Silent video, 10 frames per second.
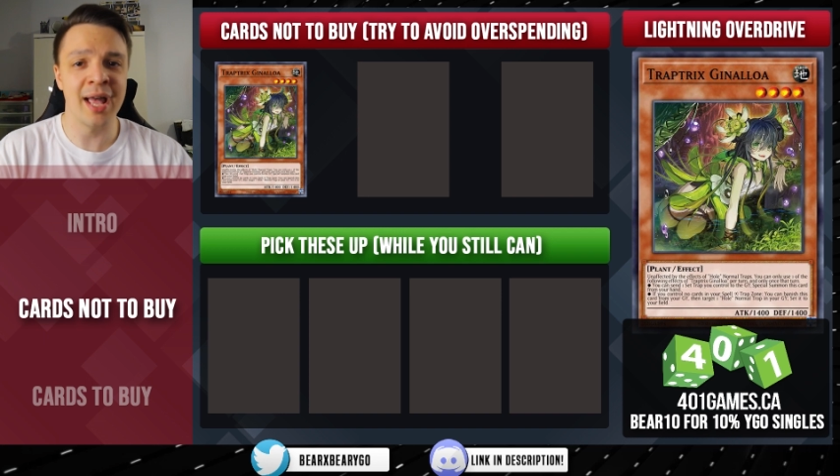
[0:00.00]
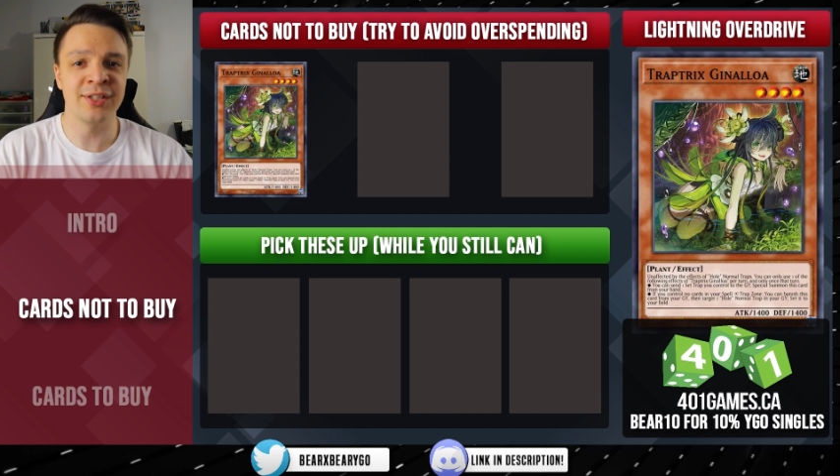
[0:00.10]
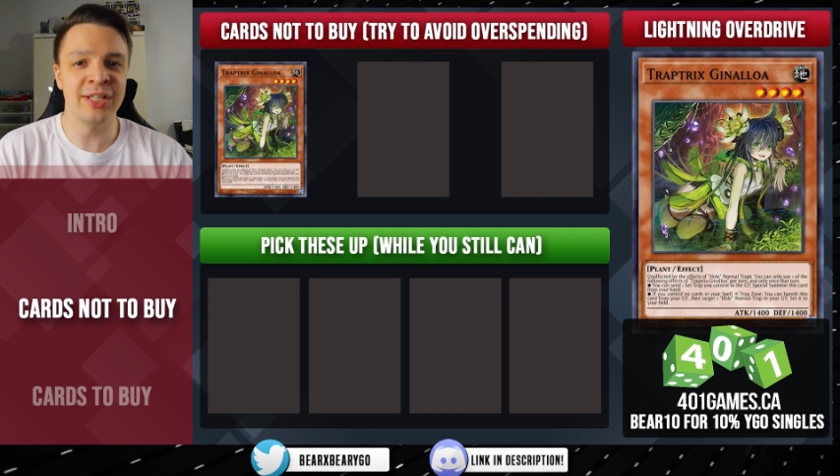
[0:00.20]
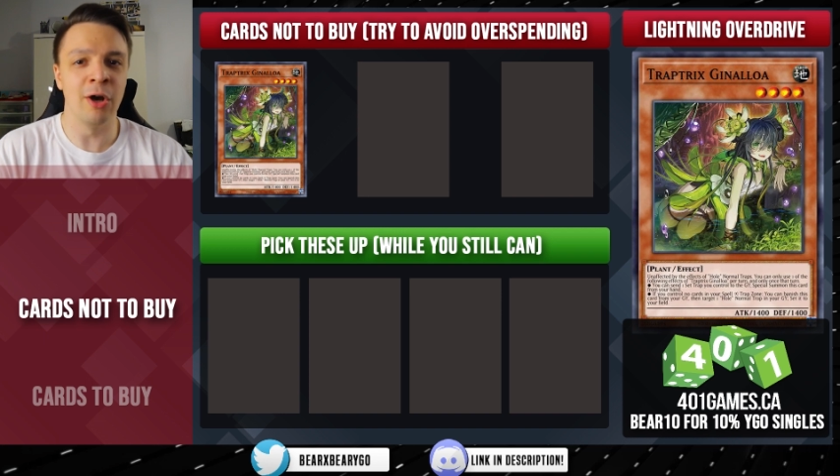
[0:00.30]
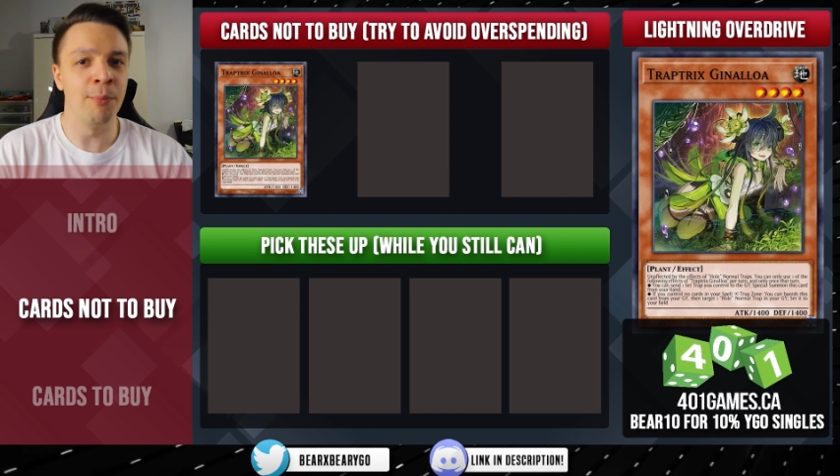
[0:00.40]

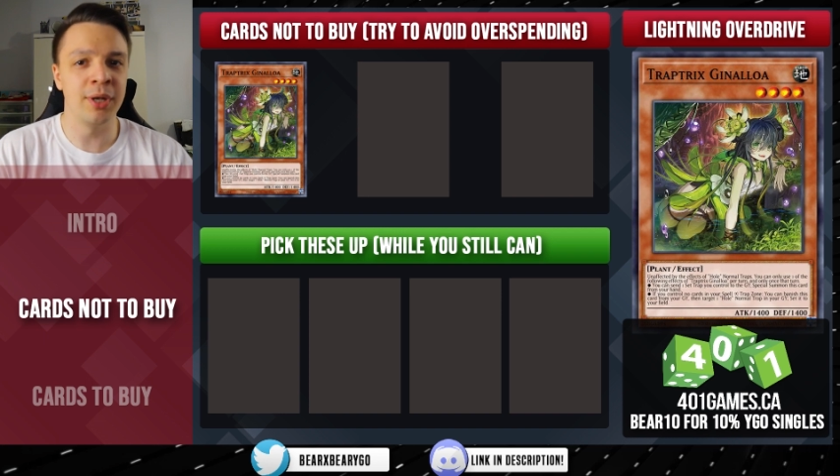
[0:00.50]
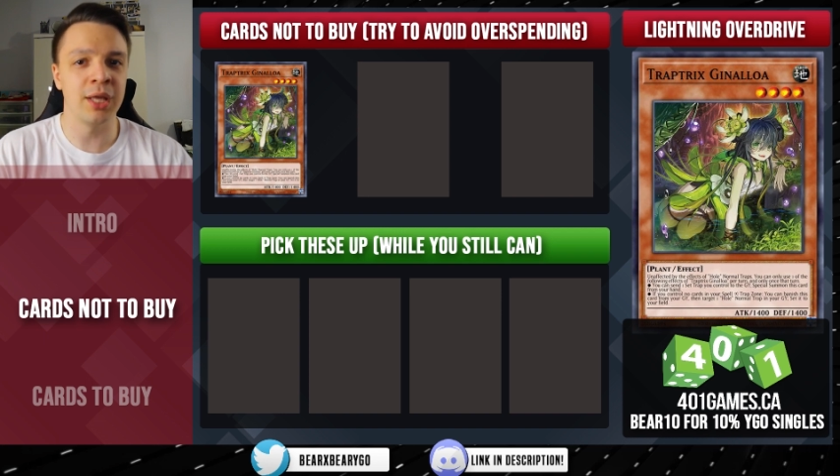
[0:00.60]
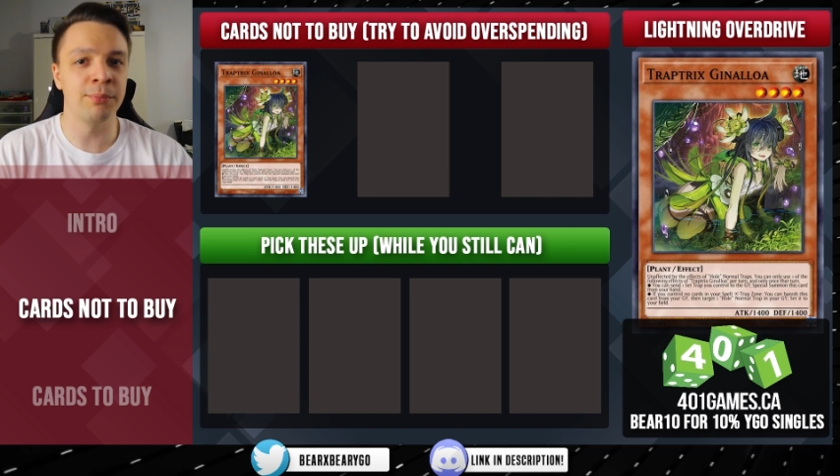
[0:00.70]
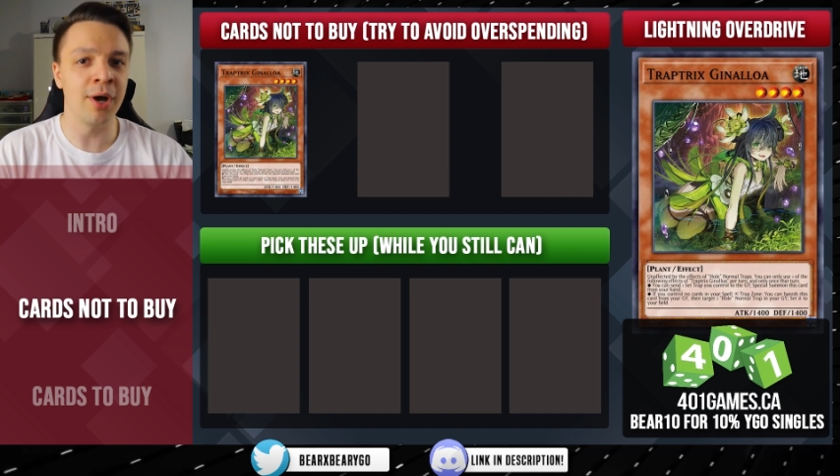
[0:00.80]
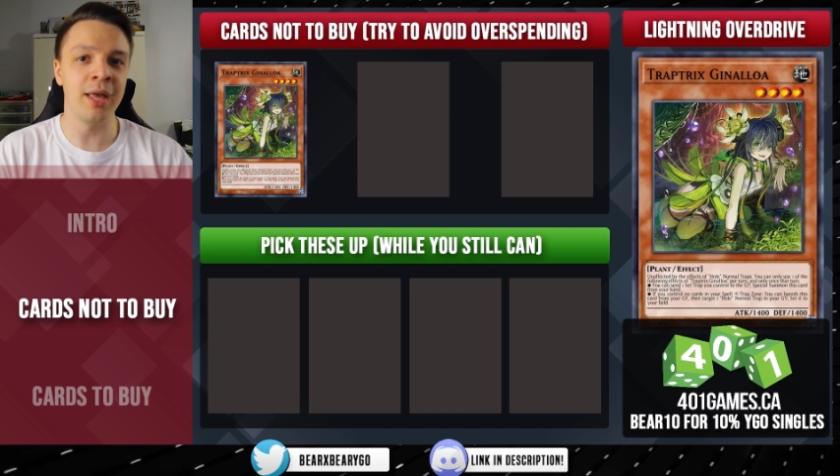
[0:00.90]
as the
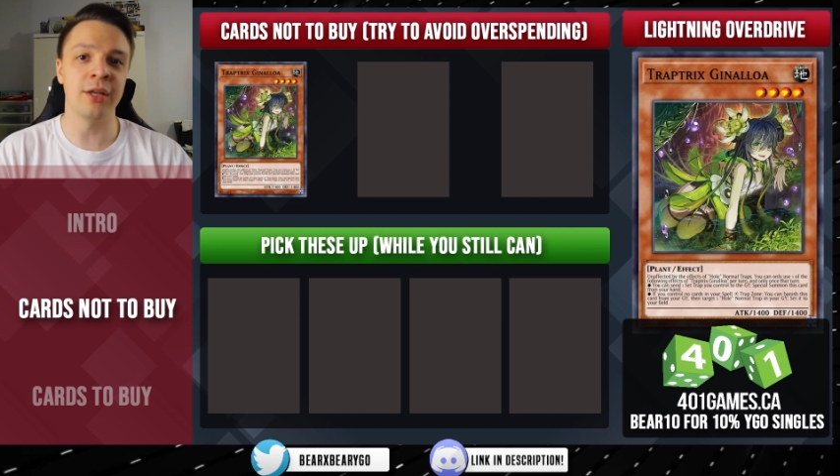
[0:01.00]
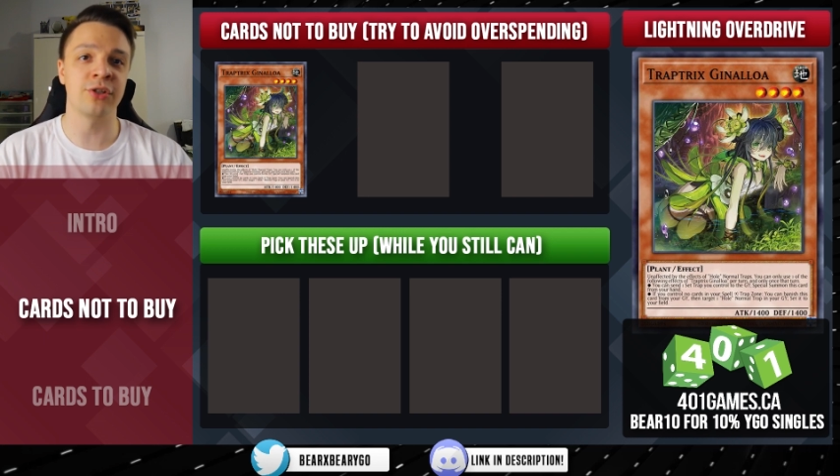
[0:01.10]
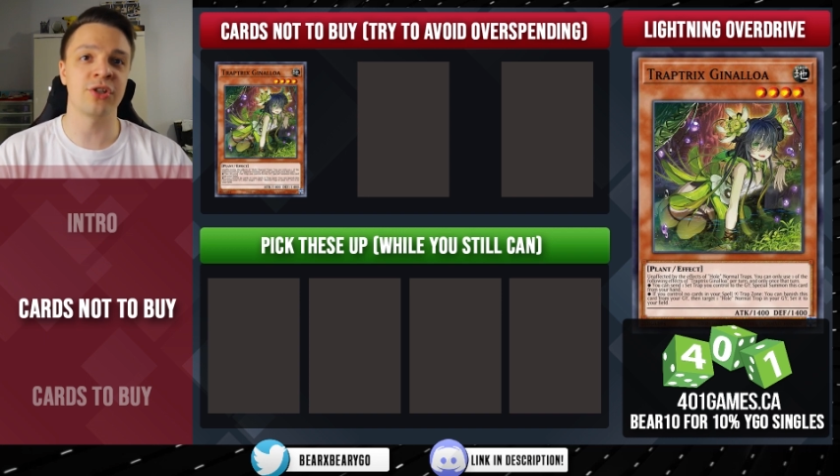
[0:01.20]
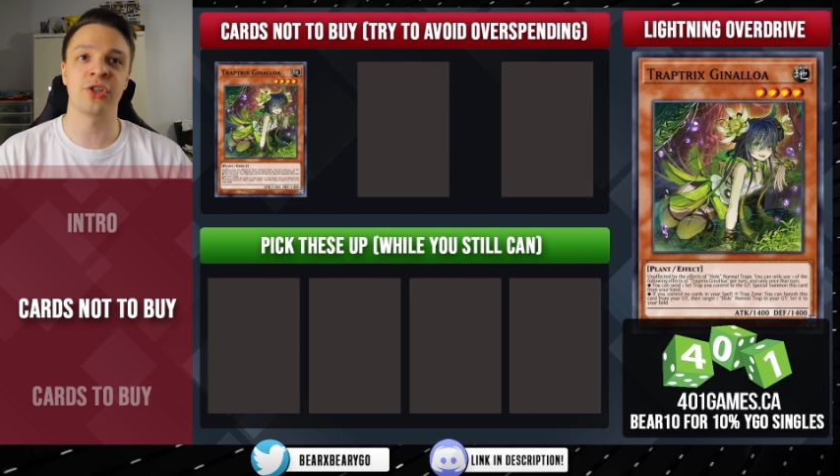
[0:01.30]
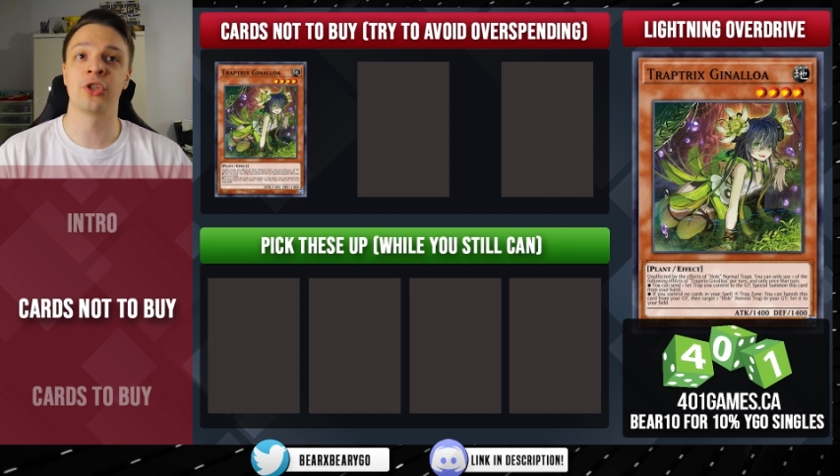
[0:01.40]
opening play
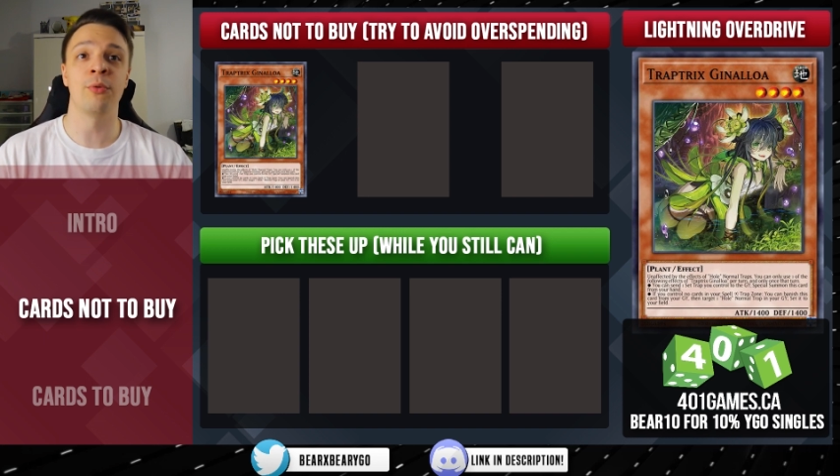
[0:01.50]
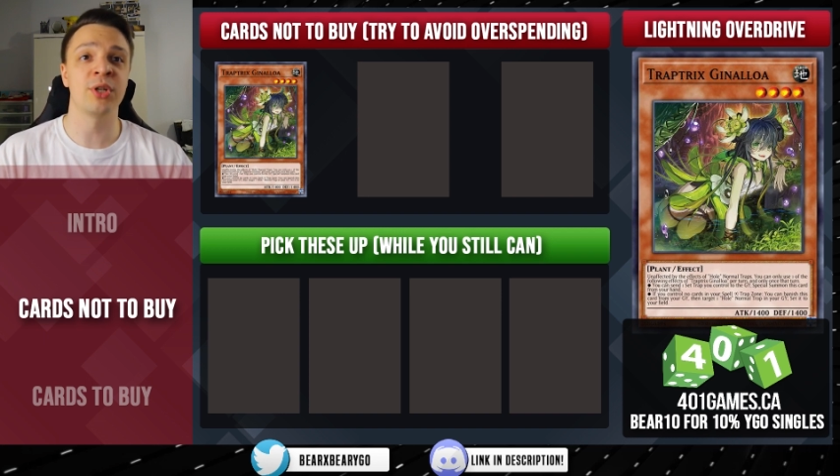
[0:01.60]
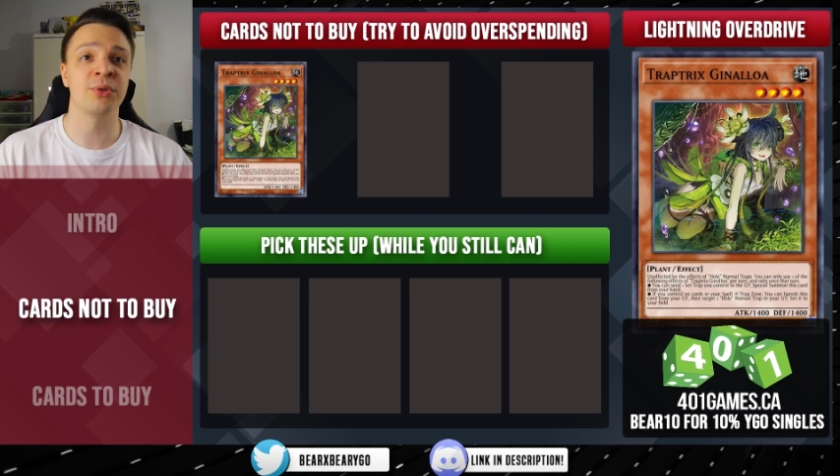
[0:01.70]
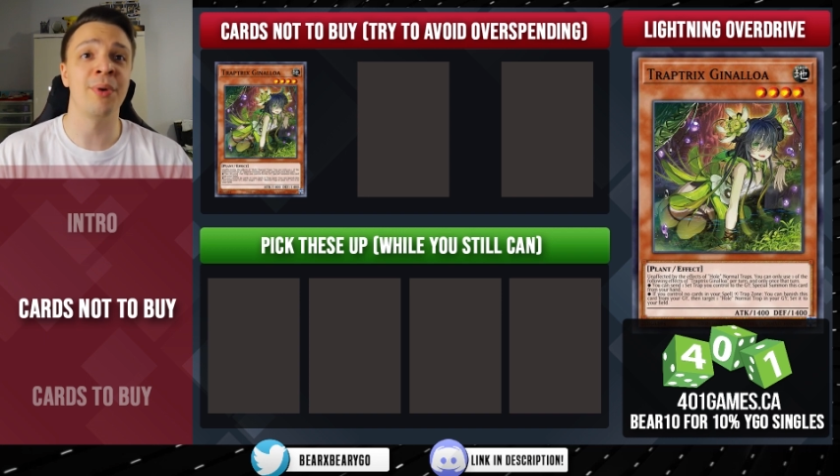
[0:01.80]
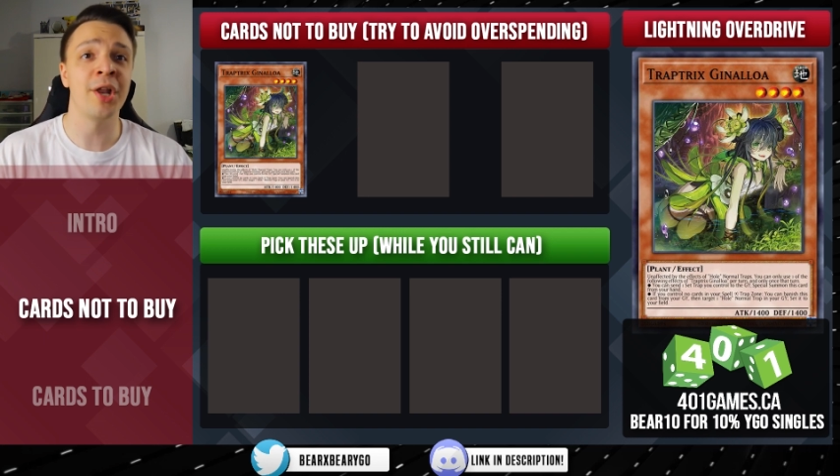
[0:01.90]
is just so
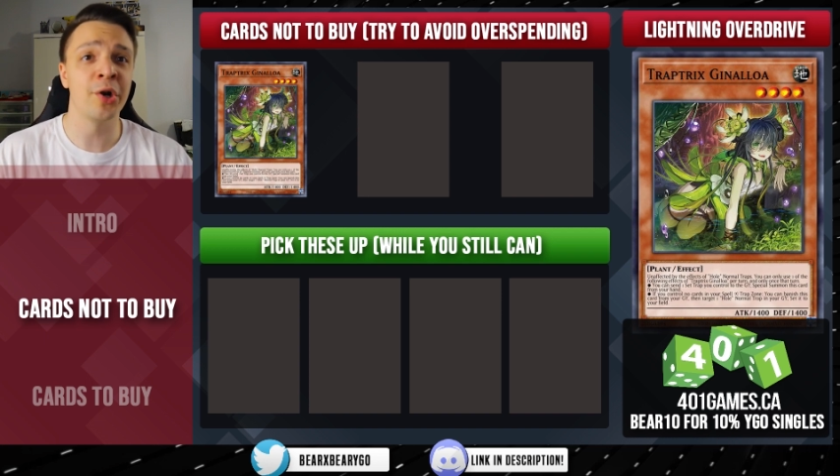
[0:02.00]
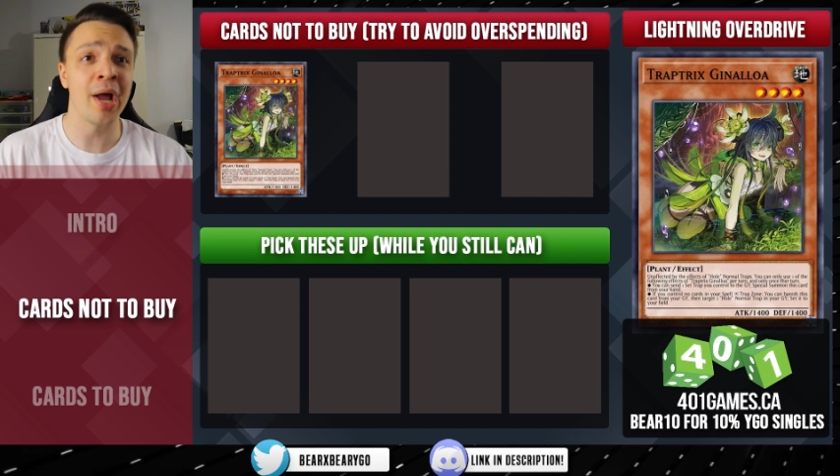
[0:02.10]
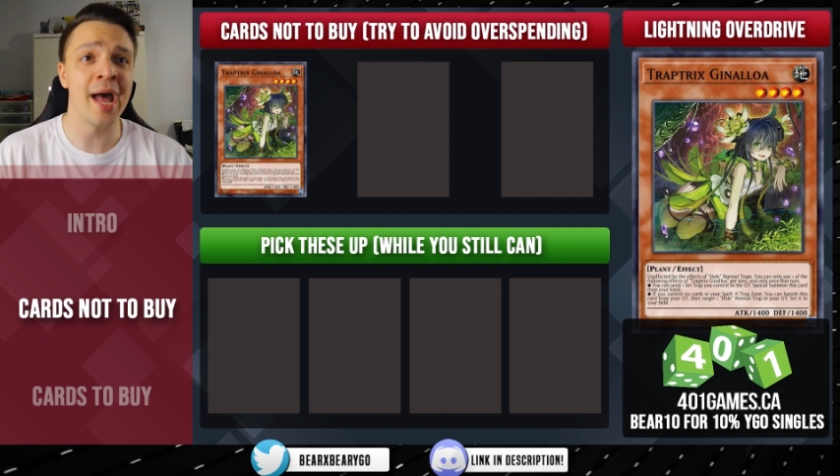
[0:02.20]
much better,